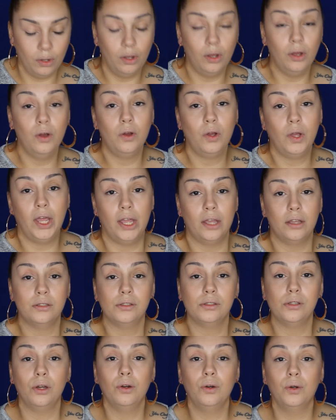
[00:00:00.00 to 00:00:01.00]
Okay,
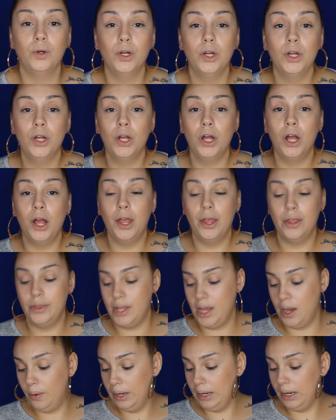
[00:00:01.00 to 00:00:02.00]
so
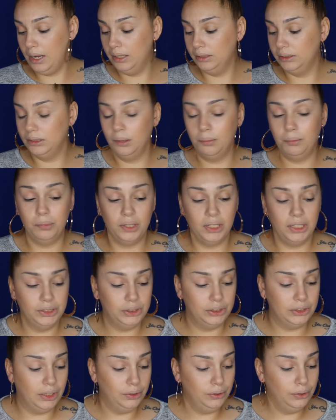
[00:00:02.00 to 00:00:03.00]
now I got some blush.
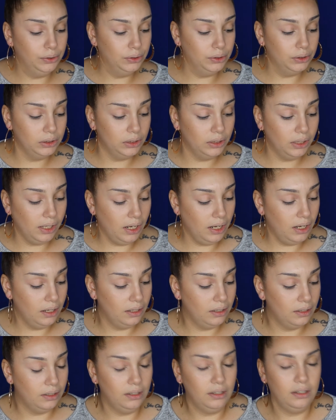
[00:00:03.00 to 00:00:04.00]
Now usually
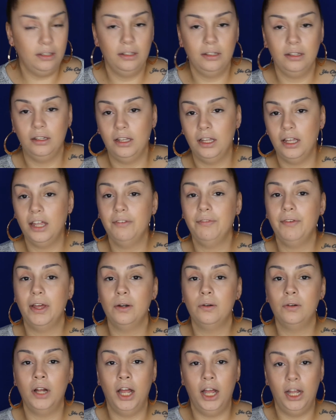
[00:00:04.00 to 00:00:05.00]
if I
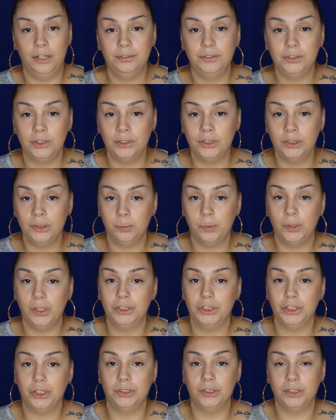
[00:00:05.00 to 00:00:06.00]
don't have to use
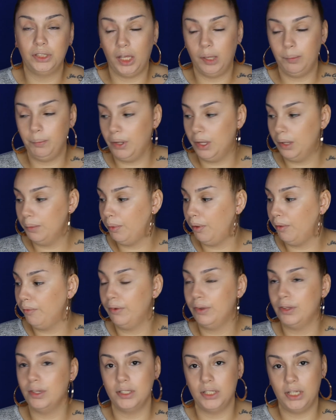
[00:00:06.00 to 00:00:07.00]
blush, I'll skip it, but
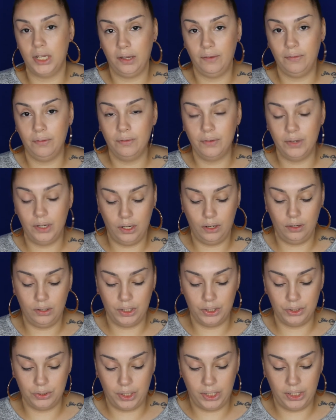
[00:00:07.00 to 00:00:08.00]
for the sake of the video and
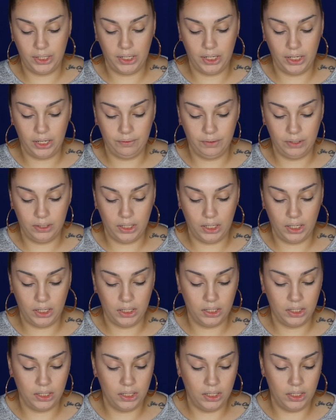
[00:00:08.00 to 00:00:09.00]
us trying to get
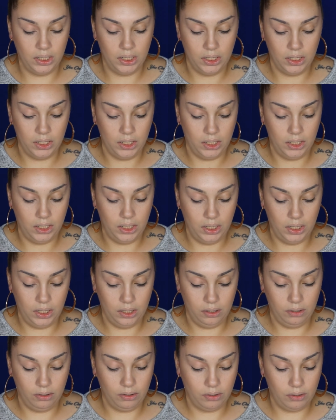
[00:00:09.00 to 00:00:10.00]
everything
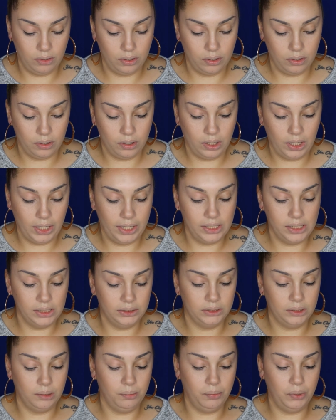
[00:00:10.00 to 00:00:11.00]
in here, I got
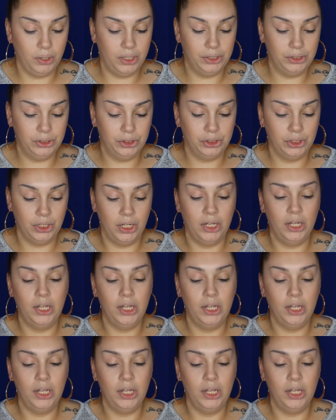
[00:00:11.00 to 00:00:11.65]
some blush.